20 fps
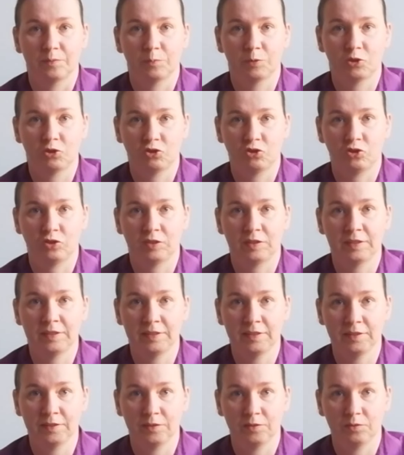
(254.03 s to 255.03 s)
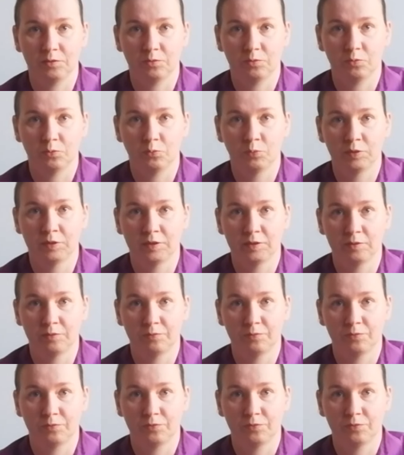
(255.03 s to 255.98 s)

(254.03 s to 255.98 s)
which deal with